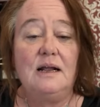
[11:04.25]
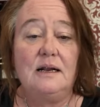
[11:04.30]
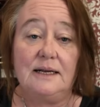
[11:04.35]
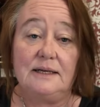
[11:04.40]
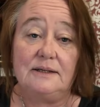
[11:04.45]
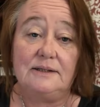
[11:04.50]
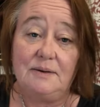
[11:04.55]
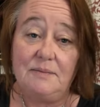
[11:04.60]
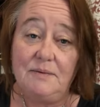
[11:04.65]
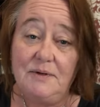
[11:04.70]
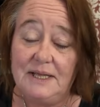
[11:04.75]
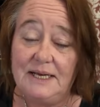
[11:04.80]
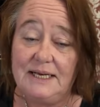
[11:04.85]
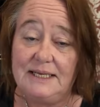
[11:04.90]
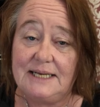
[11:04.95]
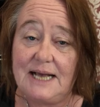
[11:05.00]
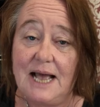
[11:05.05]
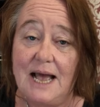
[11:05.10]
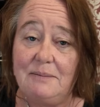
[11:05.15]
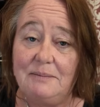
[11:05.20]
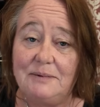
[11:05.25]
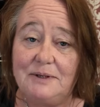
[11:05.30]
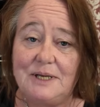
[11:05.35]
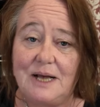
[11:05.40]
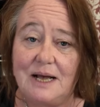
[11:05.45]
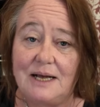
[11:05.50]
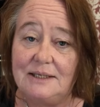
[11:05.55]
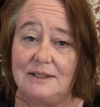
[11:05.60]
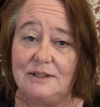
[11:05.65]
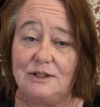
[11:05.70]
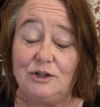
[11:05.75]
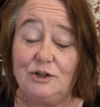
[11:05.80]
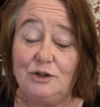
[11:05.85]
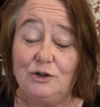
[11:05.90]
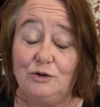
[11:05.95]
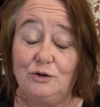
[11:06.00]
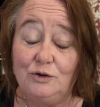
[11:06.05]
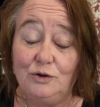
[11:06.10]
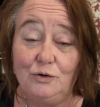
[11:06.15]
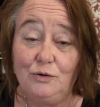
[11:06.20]
Now, some of these campsites are
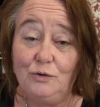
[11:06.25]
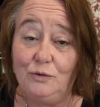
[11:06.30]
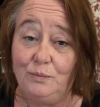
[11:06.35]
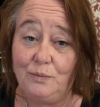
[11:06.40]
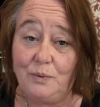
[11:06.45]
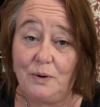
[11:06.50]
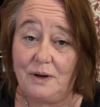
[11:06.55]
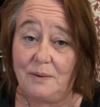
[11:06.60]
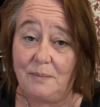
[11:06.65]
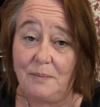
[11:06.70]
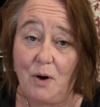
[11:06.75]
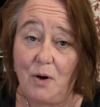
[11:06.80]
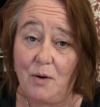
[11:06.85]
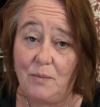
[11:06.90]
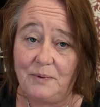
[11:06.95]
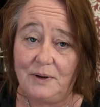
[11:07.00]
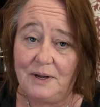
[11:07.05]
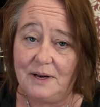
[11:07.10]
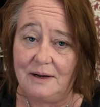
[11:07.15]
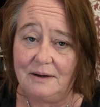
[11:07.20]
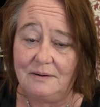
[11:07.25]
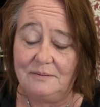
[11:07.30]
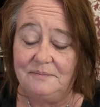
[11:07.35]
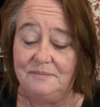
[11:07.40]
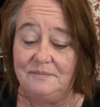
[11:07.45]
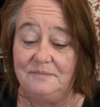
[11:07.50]
super popular